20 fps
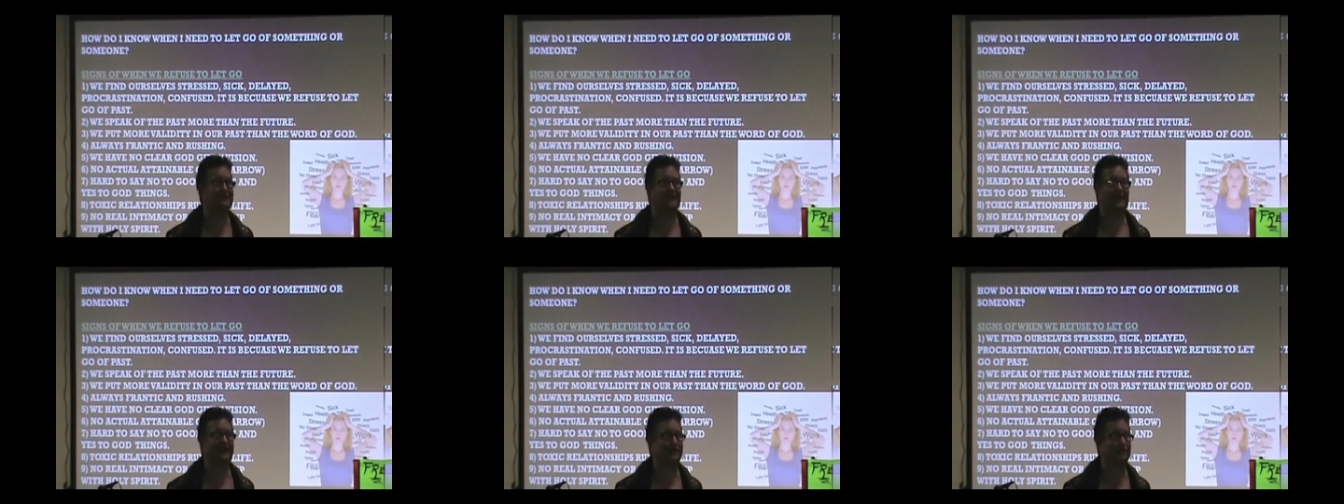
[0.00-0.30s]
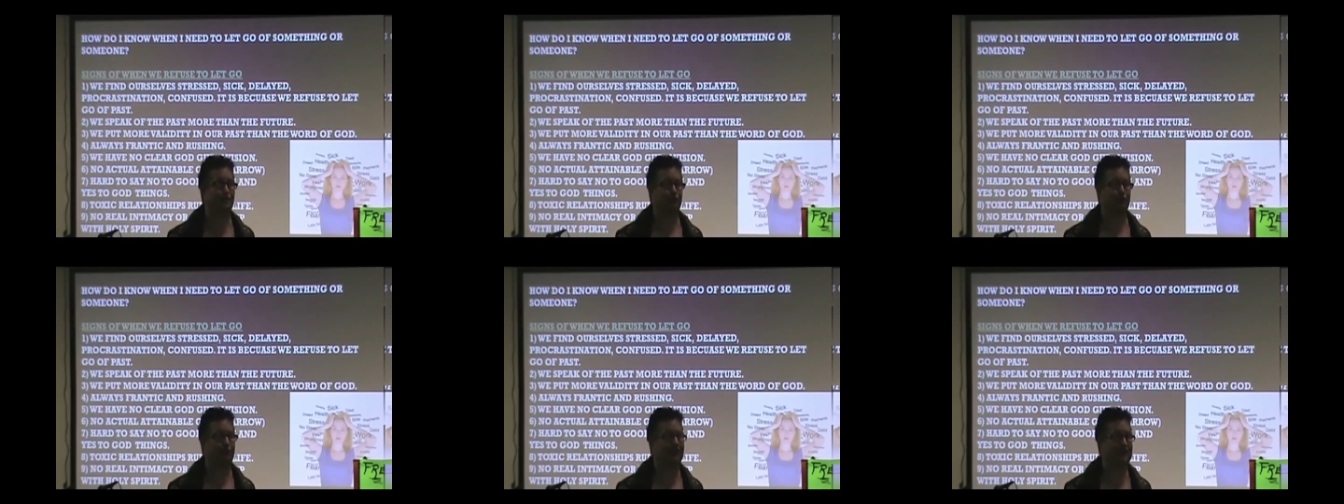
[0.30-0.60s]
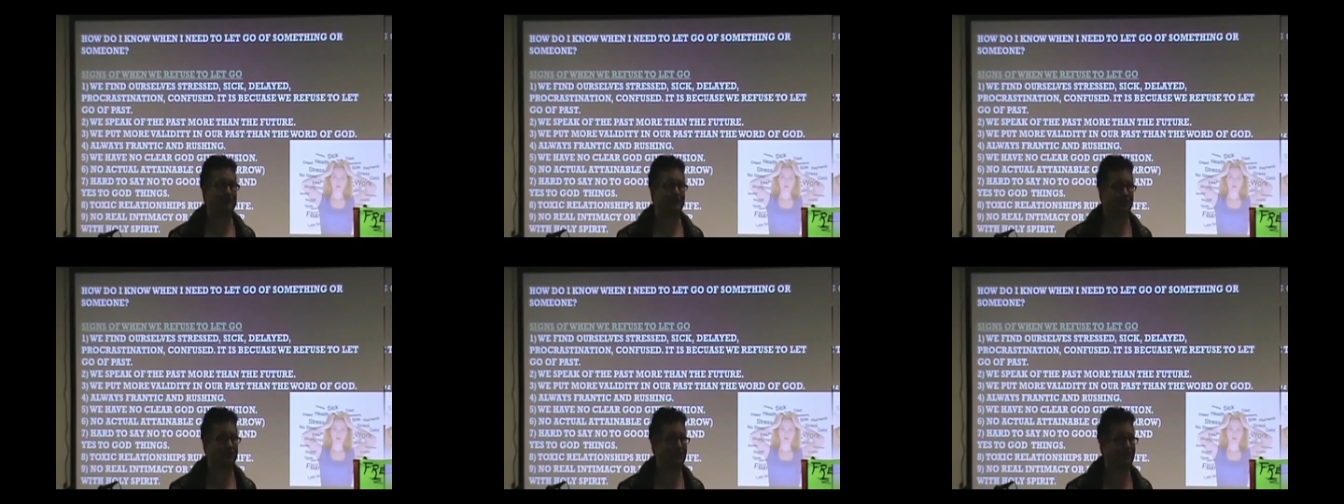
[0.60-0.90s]
that is
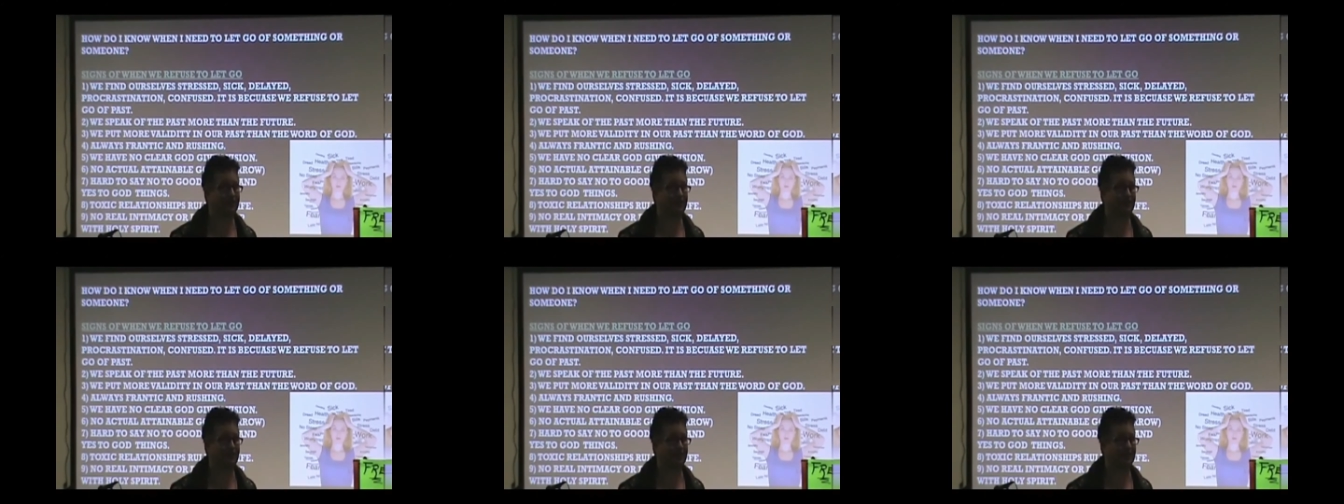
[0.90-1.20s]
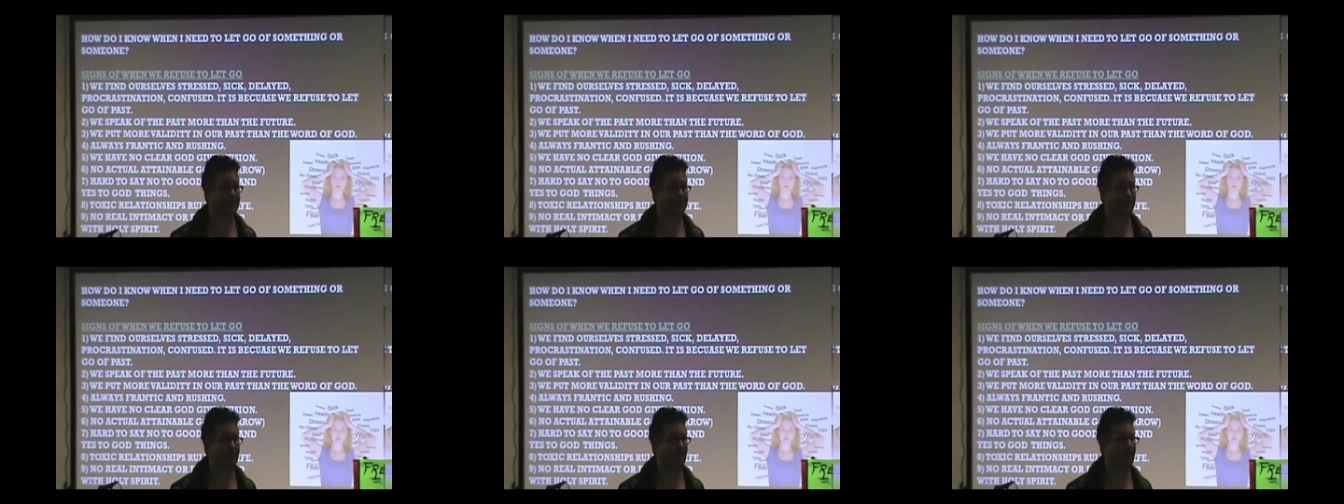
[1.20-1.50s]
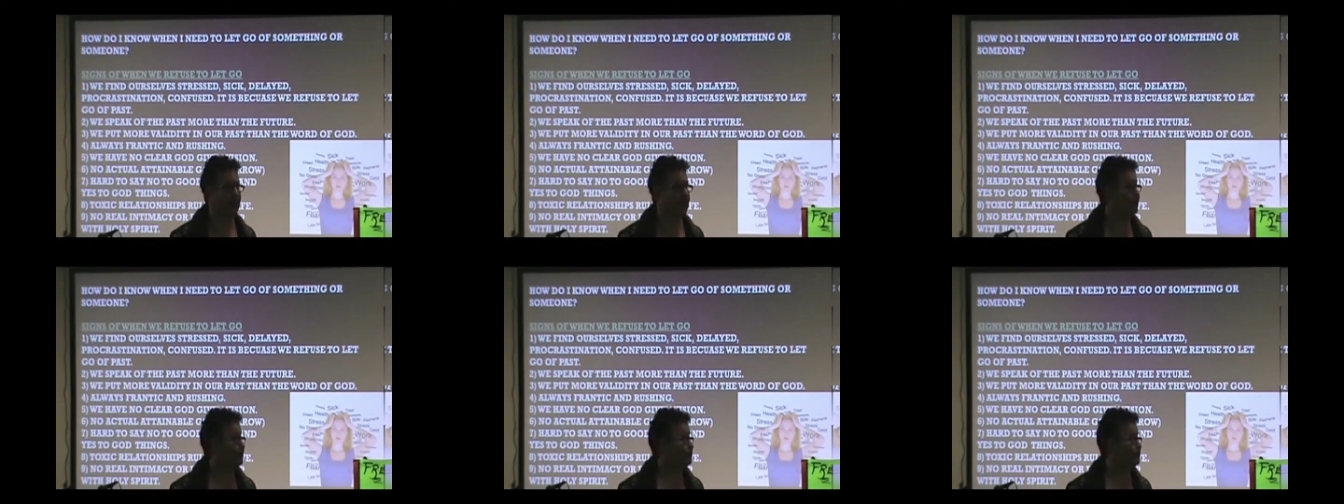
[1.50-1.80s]
Christ Jesus.
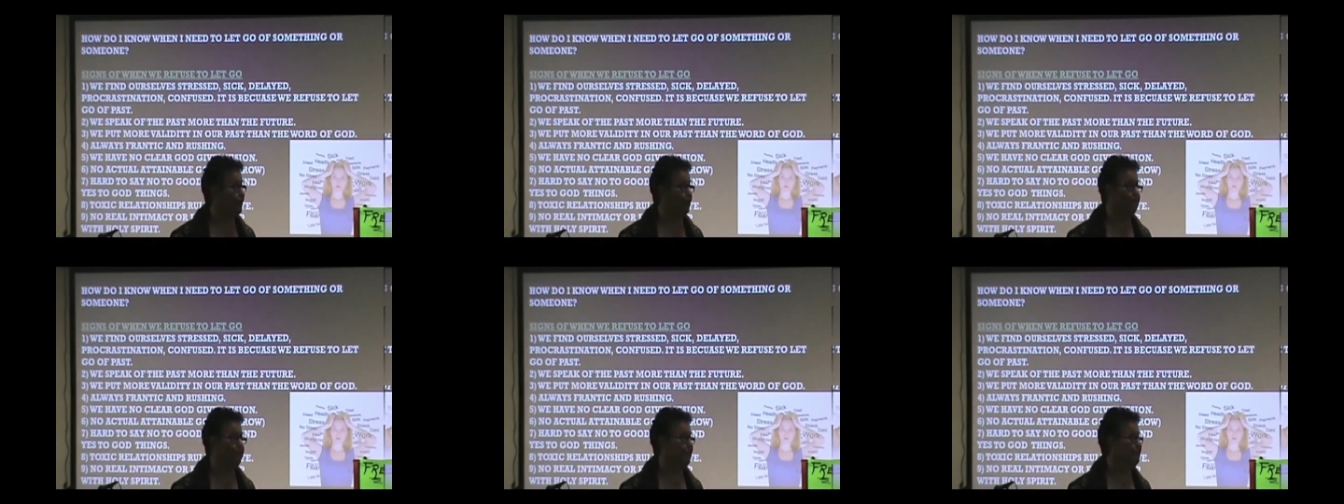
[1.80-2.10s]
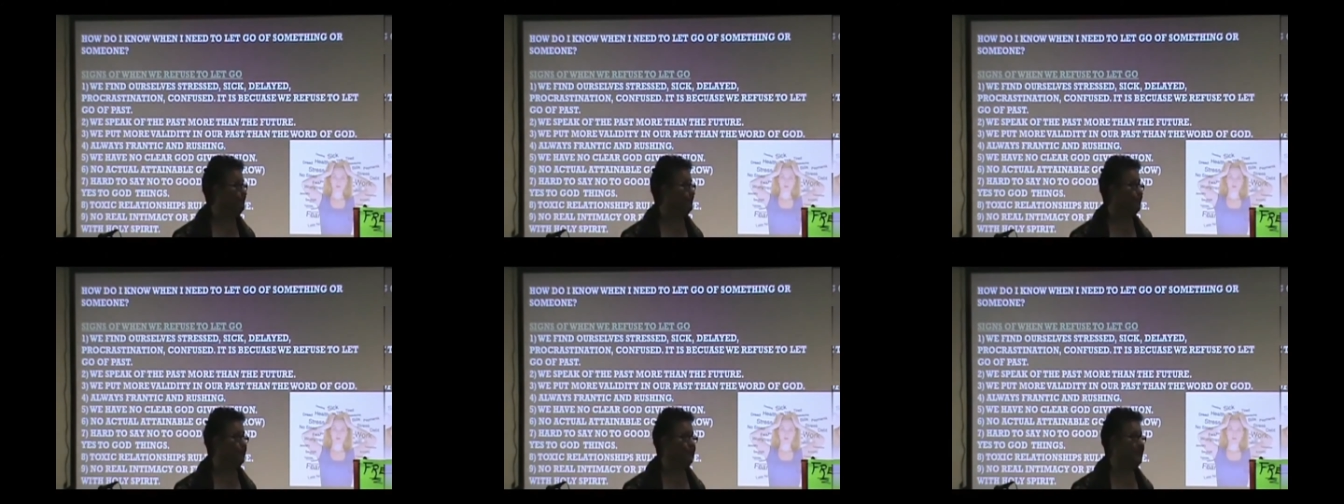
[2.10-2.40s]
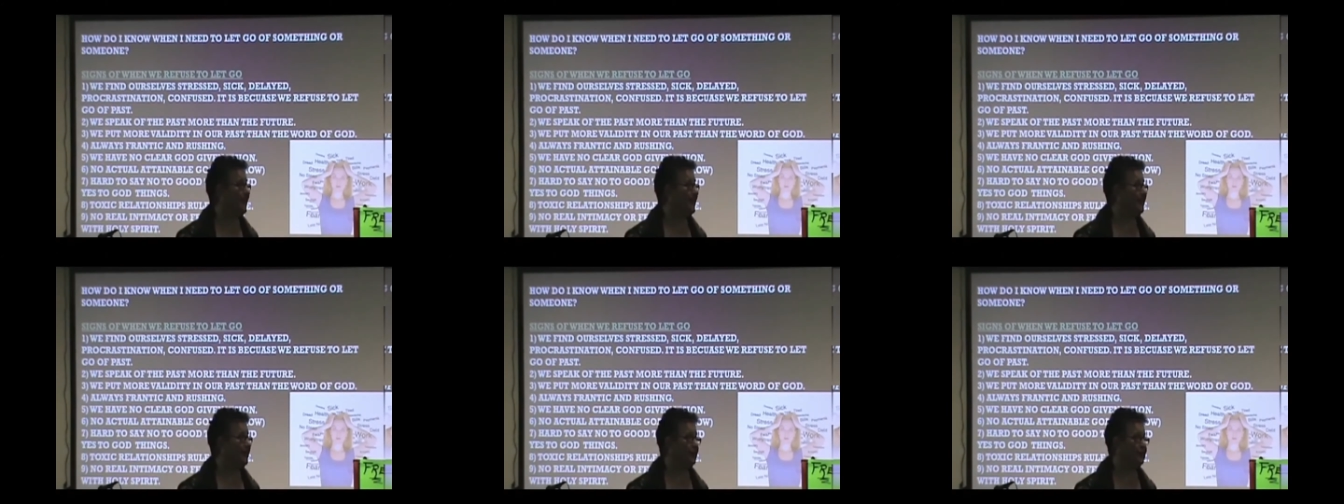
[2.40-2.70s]
Don't be putting
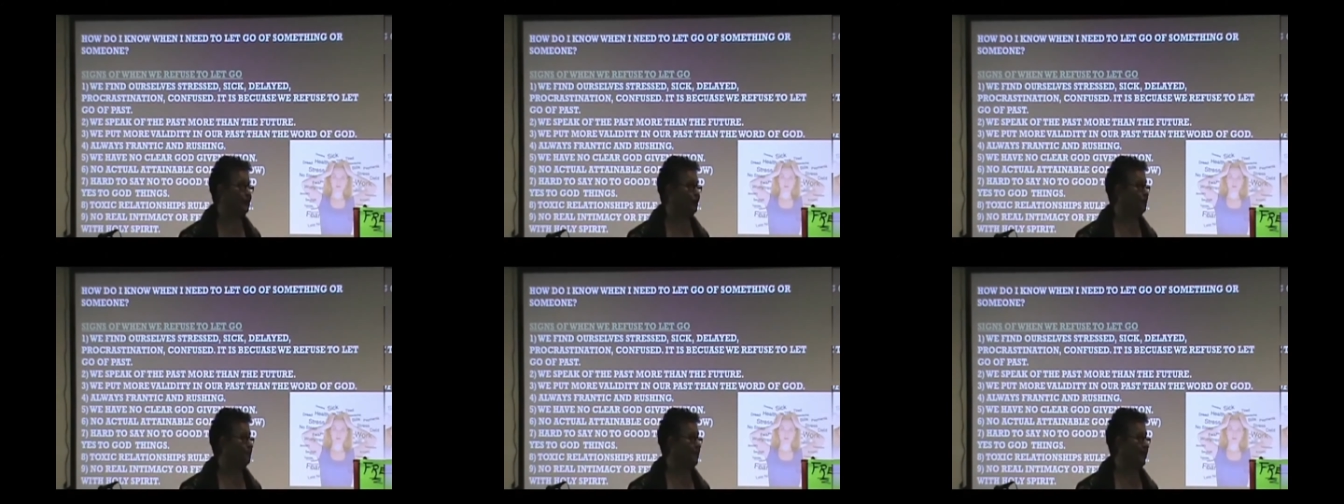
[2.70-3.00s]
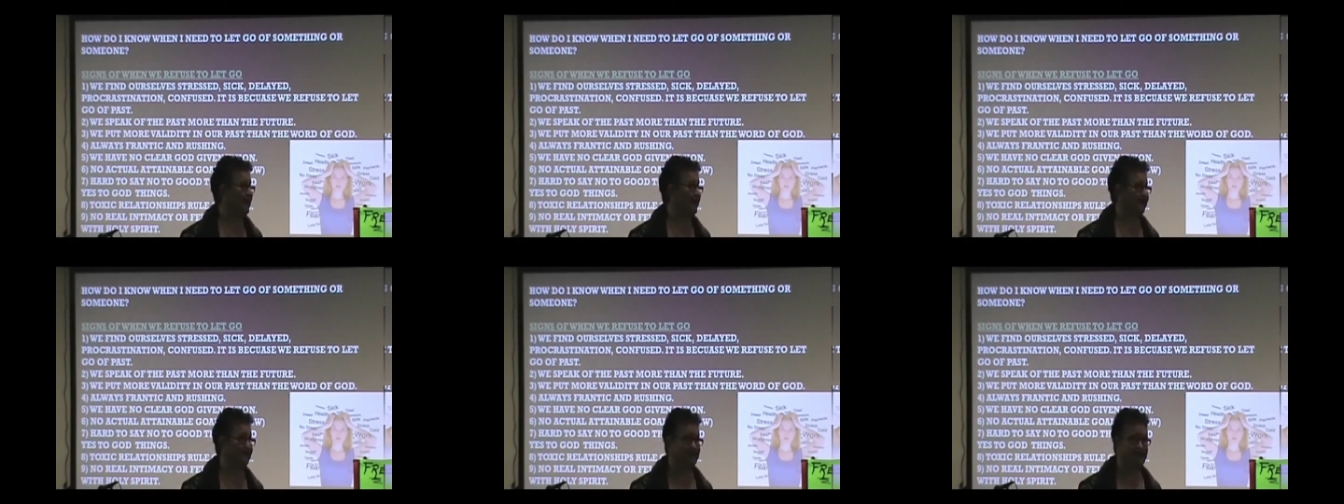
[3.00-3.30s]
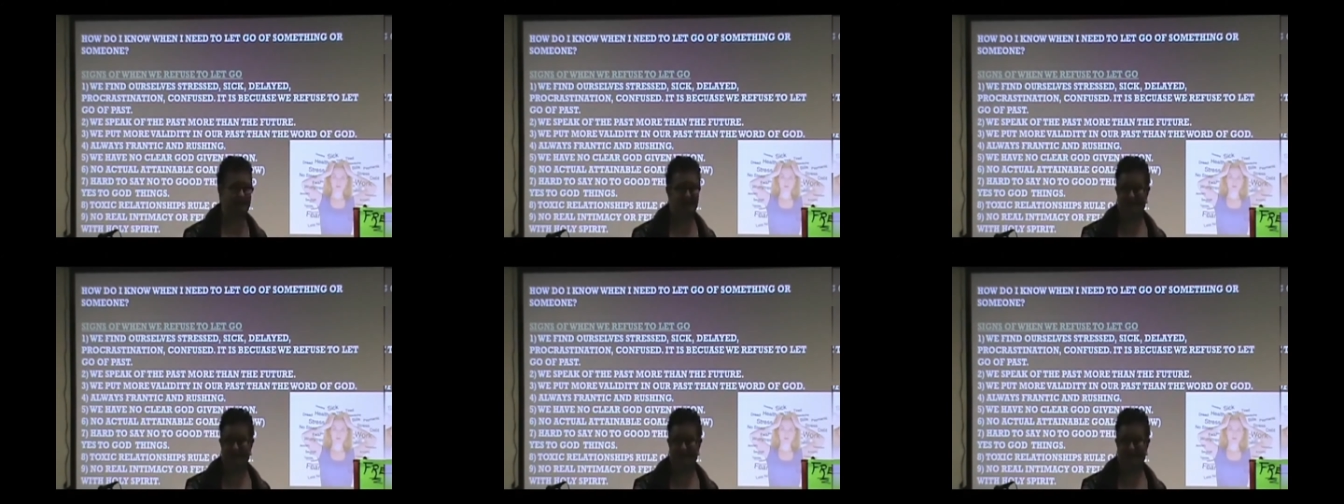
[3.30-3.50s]
that on your man.